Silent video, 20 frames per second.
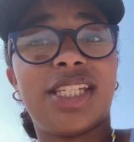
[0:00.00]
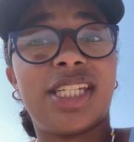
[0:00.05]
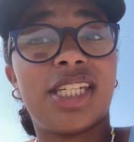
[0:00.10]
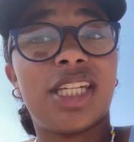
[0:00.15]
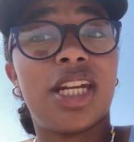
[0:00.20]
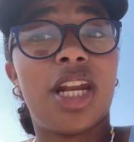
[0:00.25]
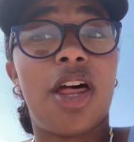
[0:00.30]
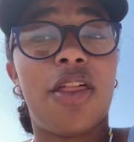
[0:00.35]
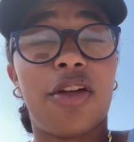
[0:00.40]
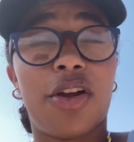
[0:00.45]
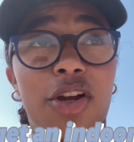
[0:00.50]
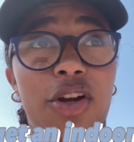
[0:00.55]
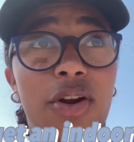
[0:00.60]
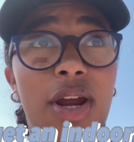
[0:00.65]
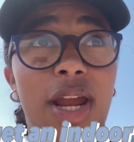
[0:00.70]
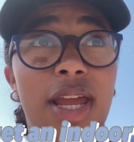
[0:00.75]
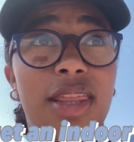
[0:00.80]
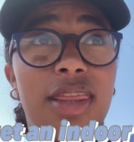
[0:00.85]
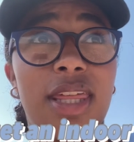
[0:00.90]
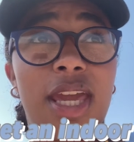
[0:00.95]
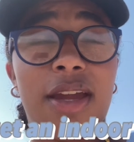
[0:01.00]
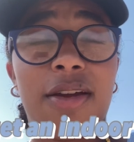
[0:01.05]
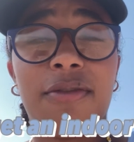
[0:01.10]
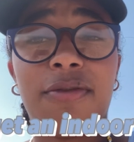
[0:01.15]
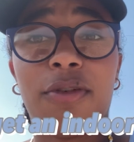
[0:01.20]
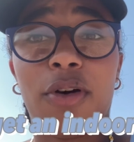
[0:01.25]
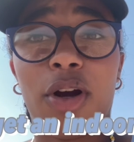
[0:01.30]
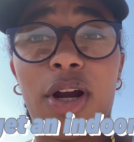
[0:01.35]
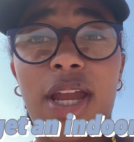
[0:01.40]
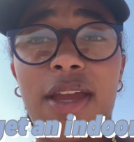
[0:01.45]
is another great thing
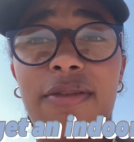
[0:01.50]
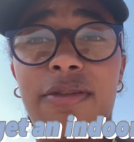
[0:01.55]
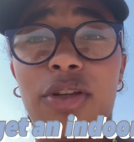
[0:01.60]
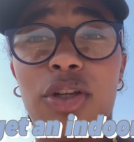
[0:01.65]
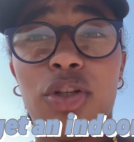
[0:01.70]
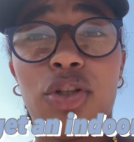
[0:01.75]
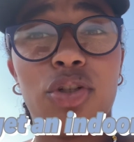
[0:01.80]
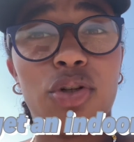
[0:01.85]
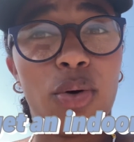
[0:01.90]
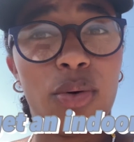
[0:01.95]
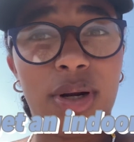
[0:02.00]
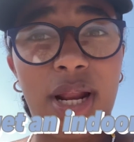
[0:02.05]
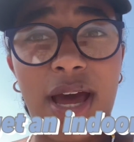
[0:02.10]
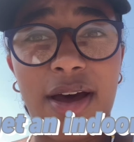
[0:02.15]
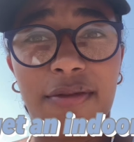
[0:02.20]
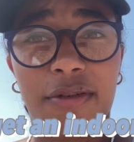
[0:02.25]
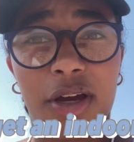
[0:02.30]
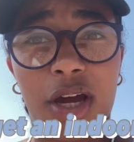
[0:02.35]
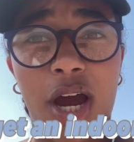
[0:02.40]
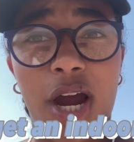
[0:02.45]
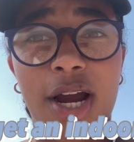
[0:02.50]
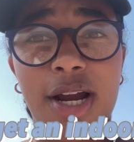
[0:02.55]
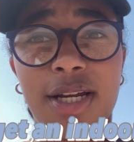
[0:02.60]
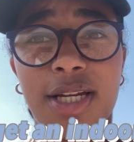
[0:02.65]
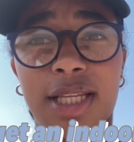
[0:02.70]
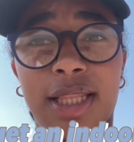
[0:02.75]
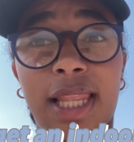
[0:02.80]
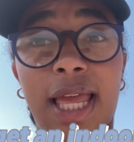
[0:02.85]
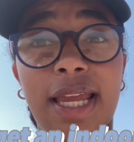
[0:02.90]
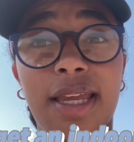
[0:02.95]
for if you don't have a
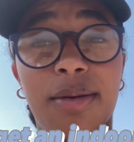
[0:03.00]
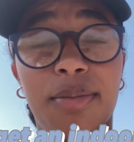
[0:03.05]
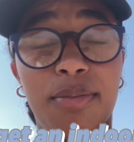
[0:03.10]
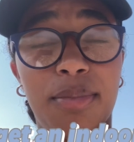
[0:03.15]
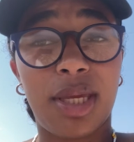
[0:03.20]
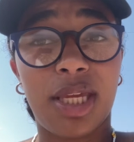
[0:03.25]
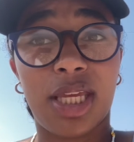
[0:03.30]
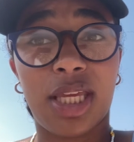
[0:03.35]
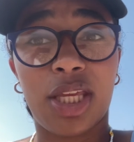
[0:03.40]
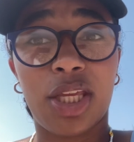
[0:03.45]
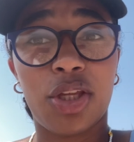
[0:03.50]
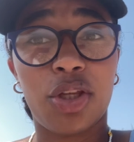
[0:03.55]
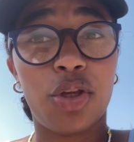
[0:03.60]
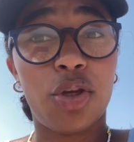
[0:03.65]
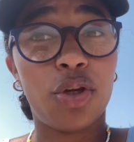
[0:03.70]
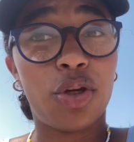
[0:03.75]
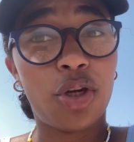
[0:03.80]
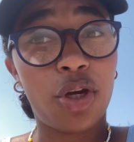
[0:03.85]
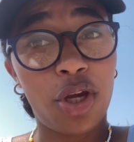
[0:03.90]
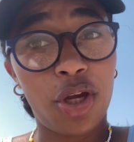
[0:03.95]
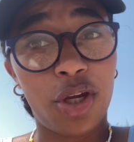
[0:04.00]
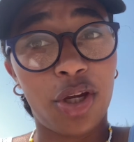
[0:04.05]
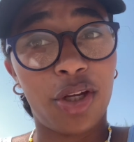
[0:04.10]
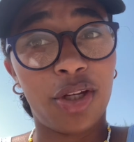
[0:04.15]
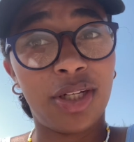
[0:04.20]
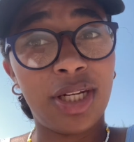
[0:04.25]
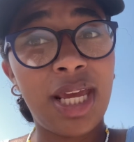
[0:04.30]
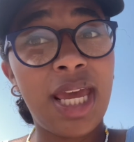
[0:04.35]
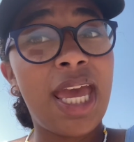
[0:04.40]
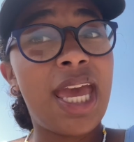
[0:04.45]
garden like me, you
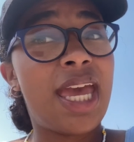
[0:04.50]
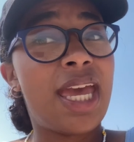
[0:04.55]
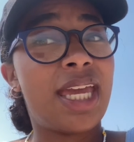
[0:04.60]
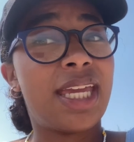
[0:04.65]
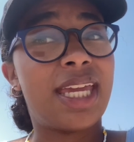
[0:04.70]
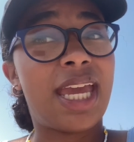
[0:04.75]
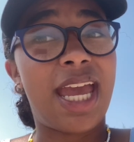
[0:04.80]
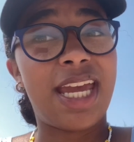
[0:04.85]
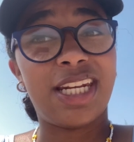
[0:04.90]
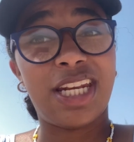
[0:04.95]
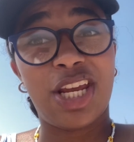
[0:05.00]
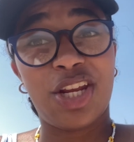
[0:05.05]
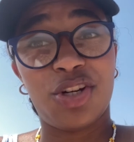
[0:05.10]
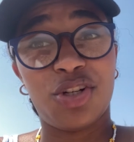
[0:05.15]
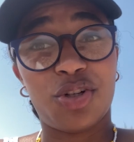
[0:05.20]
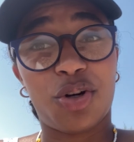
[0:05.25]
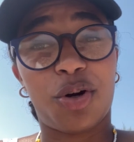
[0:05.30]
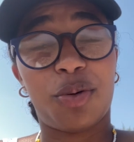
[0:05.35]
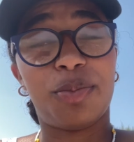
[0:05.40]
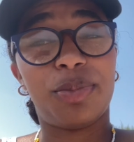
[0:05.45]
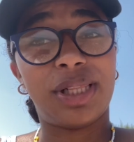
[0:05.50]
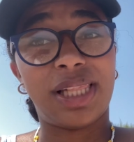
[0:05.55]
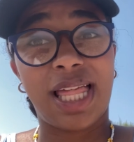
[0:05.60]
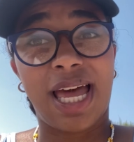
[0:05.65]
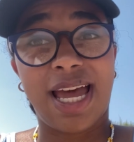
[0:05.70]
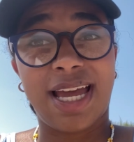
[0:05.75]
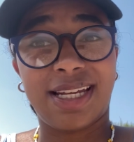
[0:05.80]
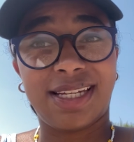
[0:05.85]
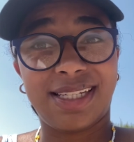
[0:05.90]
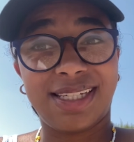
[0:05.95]
could get an indoor
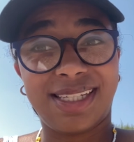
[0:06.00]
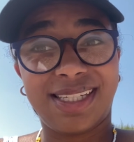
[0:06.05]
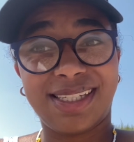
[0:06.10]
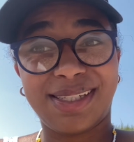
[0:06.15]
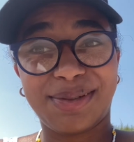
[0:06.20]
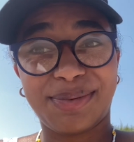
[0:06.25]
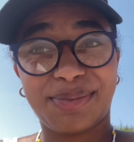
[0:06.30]
plant.